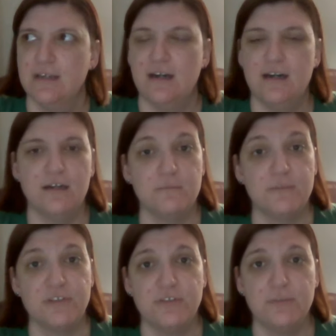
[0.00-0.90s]

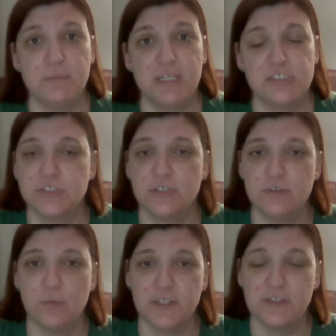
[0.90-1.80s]
to make sure
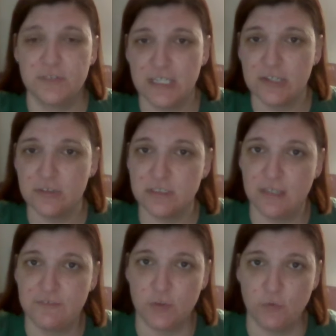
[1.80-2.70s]
whether they are
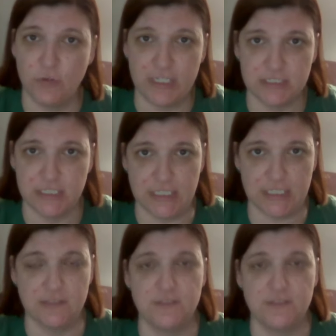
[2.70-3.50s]
left or right leaning.